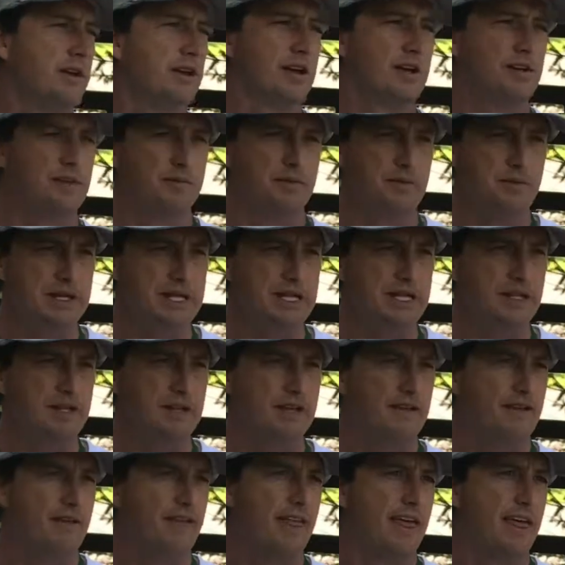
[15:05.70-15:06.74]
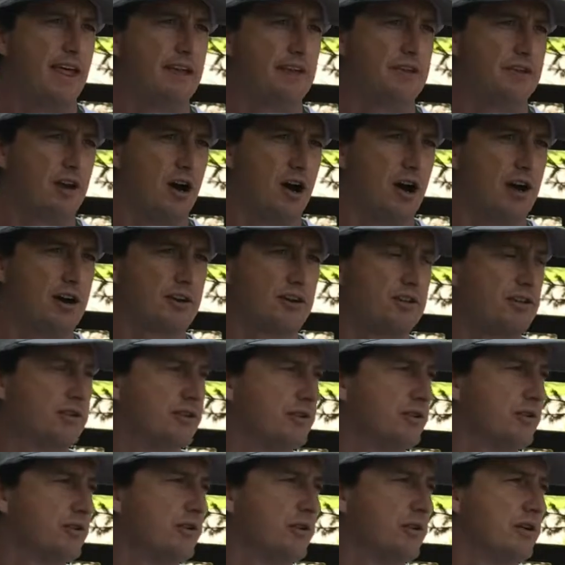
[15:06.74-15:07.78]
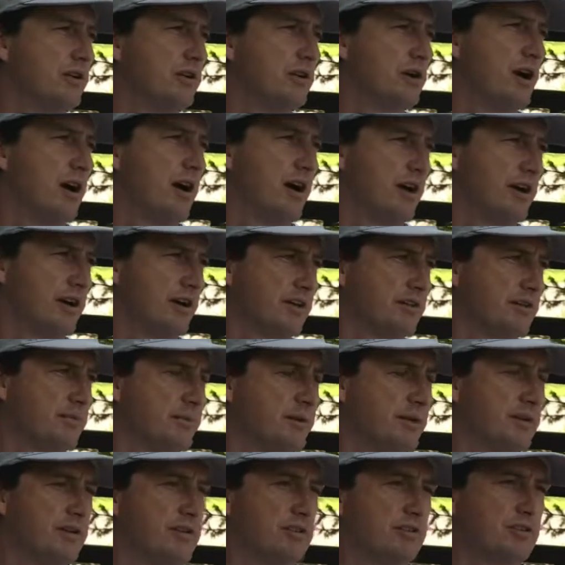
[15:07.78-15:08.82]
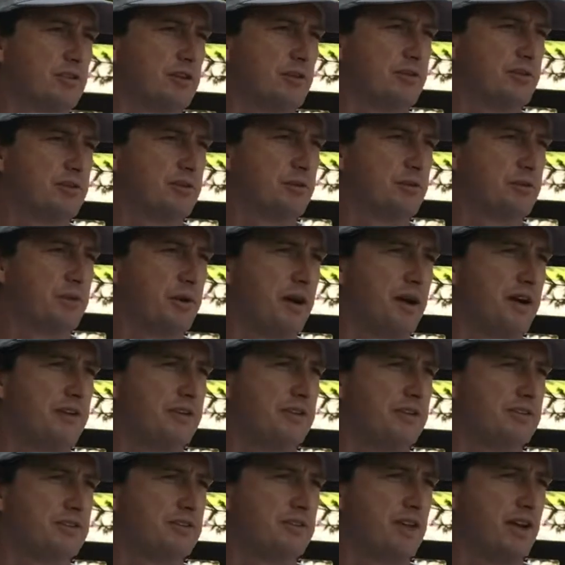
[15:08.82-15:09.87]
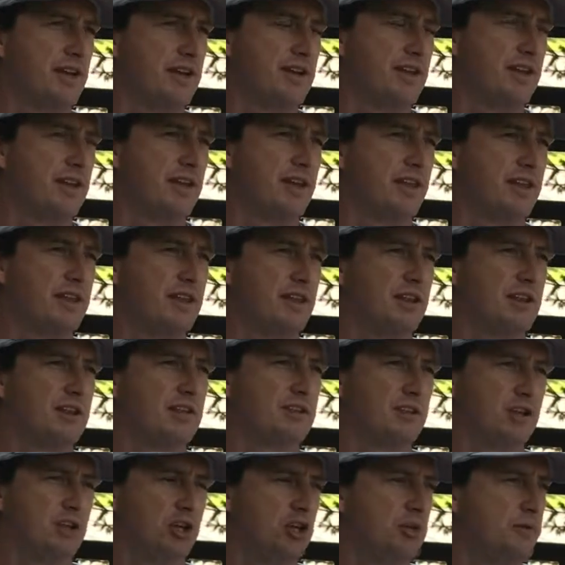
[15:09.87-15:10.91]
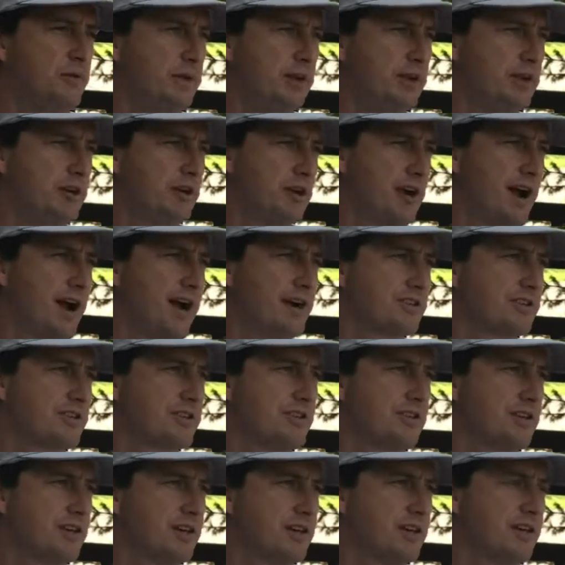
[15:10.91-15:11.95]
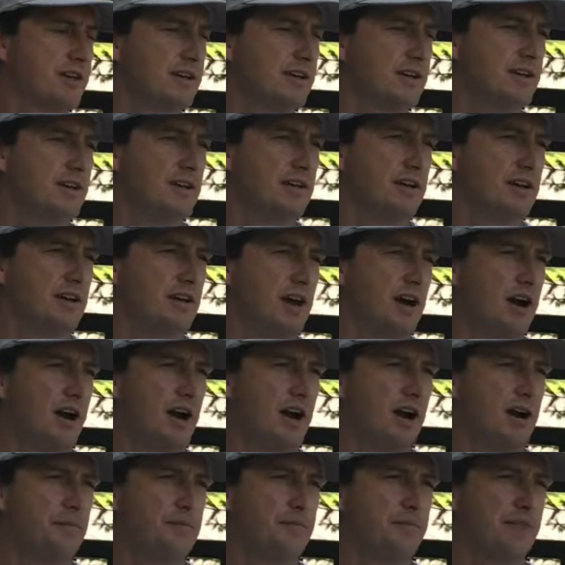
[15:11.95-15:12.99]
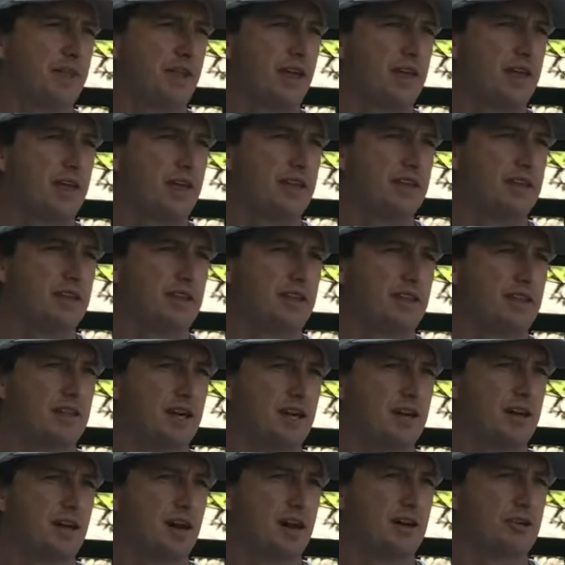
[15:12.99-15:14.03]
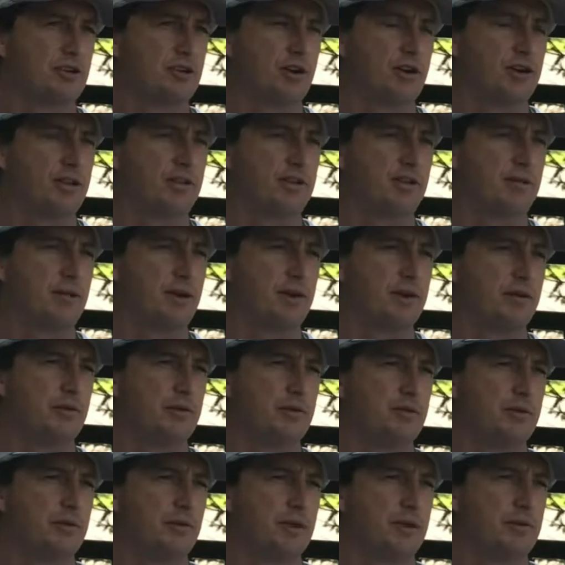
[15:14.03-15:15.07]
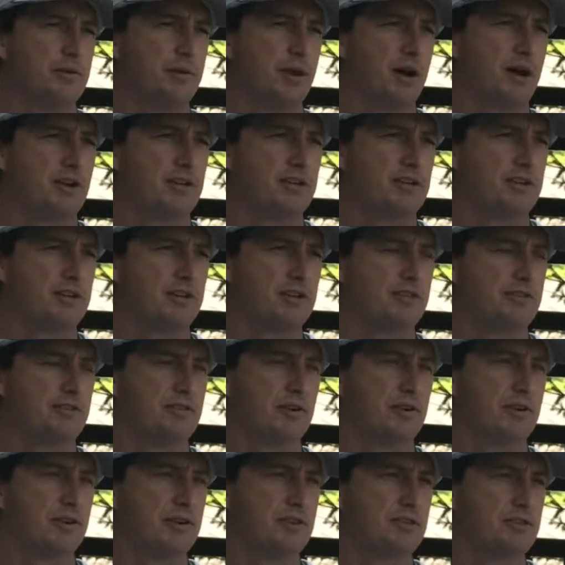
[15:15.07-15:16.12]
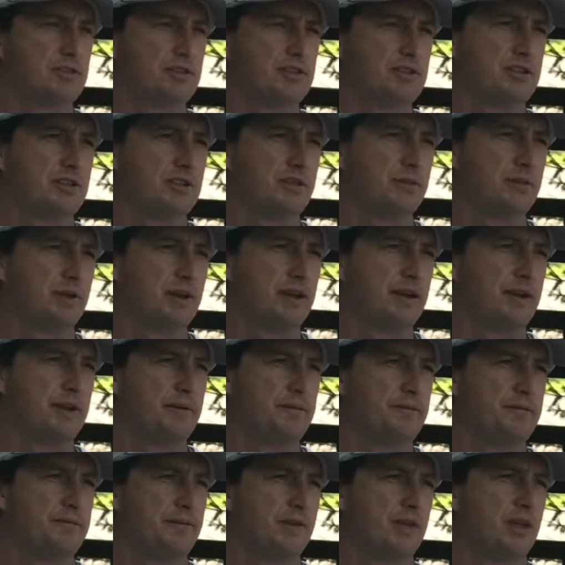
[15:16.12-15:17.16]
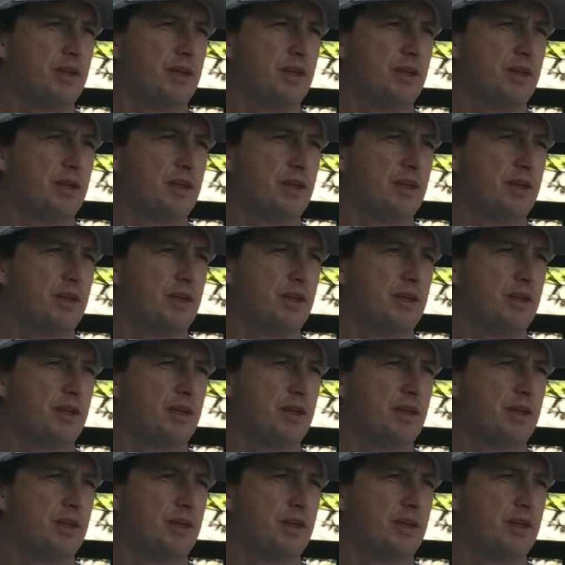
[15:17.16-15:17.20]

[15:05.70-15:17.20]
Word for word: can meet and talk to Uh, experienced service providers, and, and I think that's a human interaction thing, hmm. um, and I think that uh, tracing money in, in blockchain is very interesting, but um,